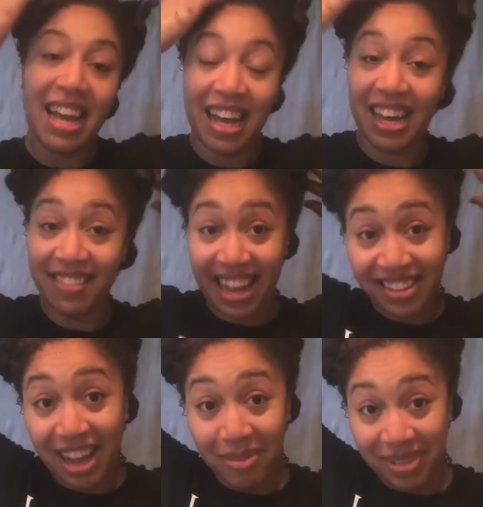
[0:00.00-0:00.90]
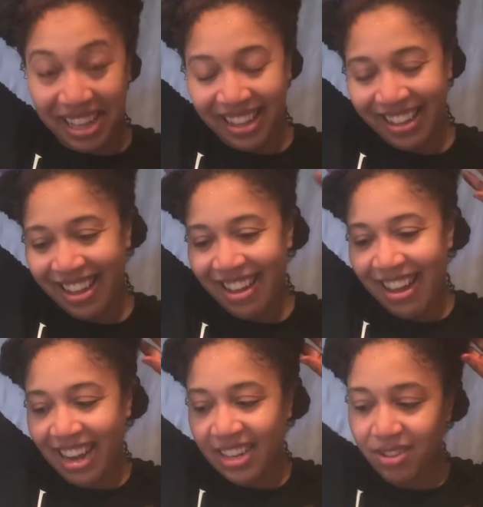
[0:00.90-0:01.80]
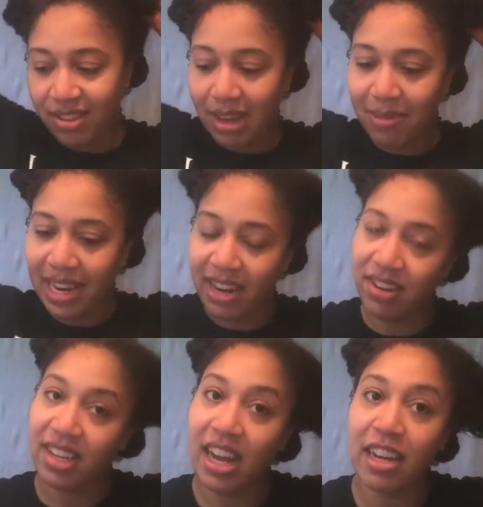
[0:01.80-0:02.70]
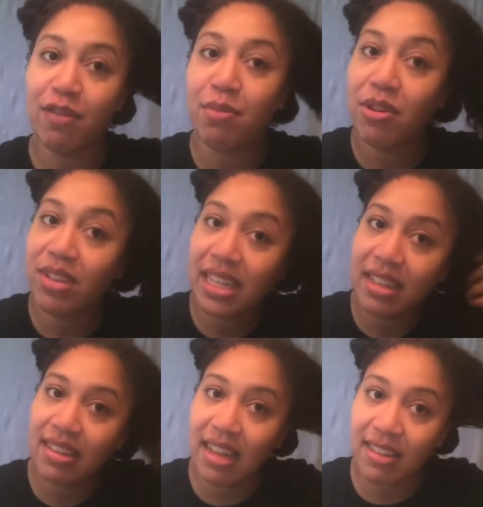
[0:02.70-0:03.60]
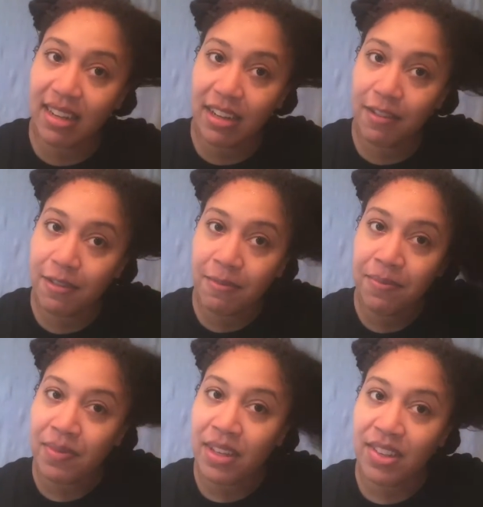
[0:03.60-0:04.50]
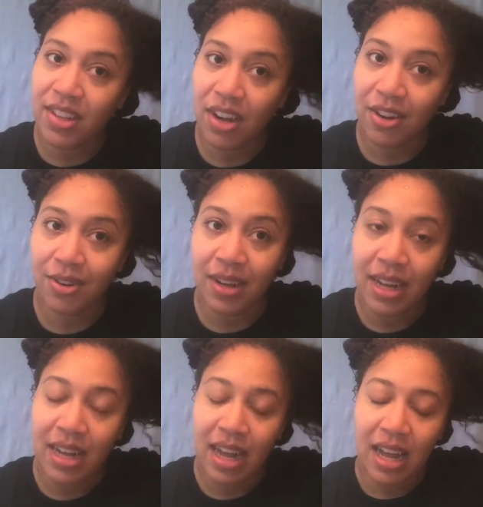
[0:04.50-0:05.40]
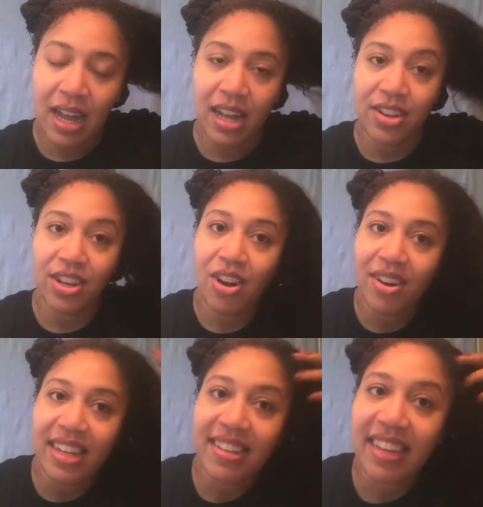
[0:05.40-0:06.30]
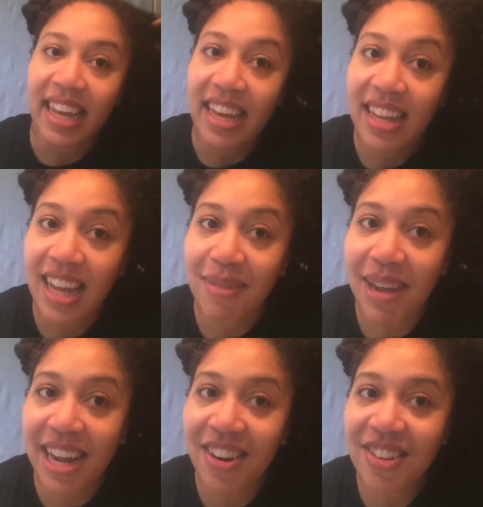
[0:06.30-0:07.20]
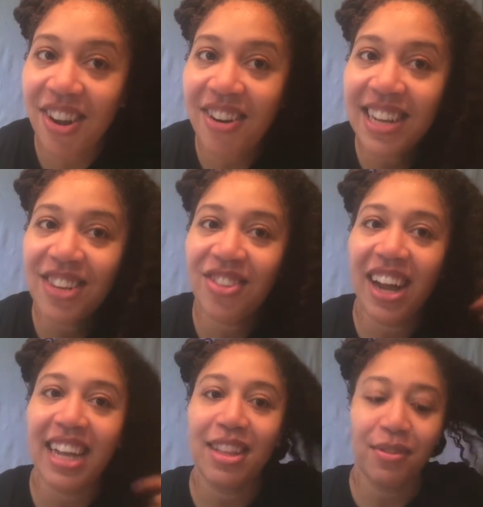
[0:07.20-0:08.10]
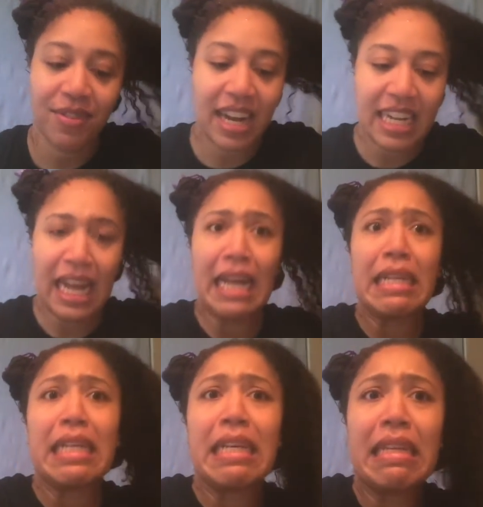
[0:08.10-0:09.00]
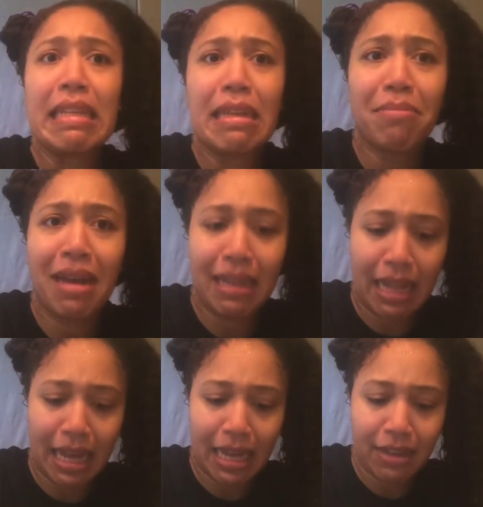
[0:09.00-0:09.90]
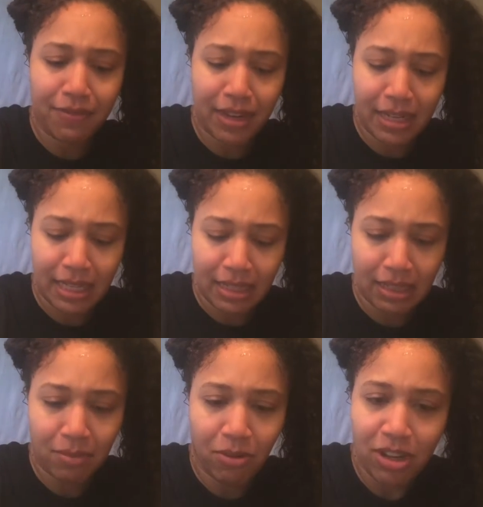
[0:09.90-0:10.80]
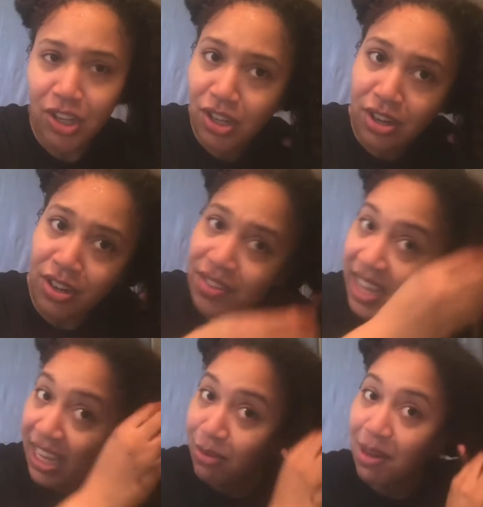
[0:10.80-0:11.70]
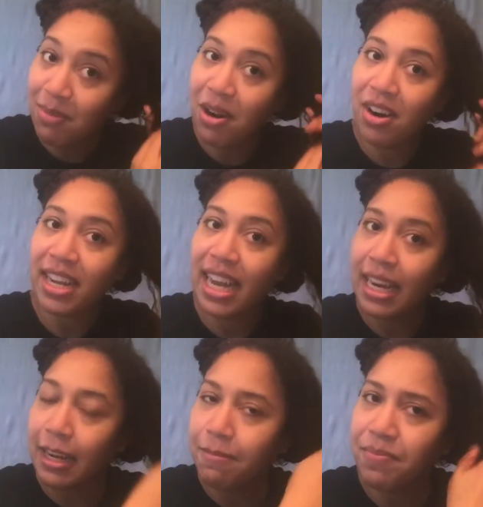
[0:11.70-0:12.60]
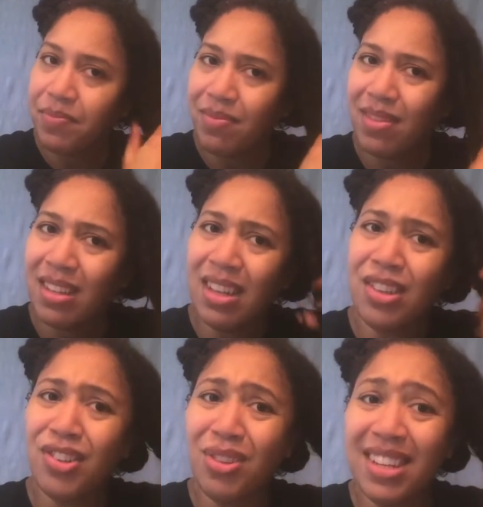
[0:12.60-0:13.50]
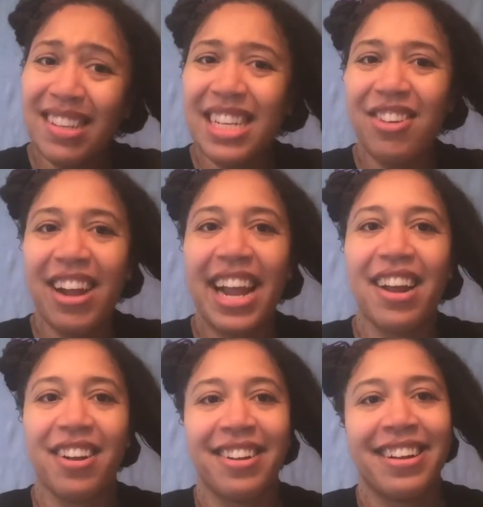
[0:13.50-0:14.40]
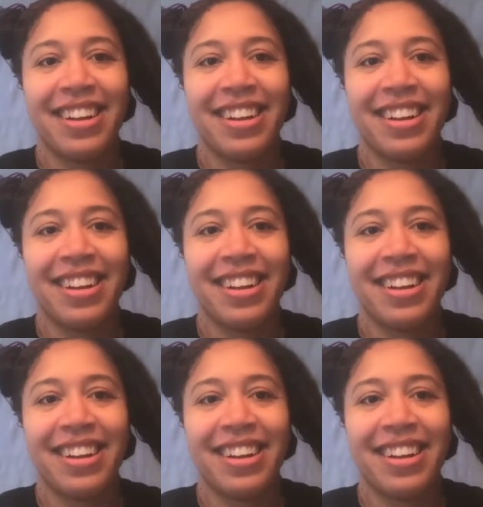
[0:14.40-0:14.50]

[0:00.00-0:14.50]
That's not me. I do think my hair is kind of protein sensitive. So you can already see, like, my hair is already drying in the front. I need this in my life. I need this moisture. Thank you, Bell Bar Organic. So listen to your hair.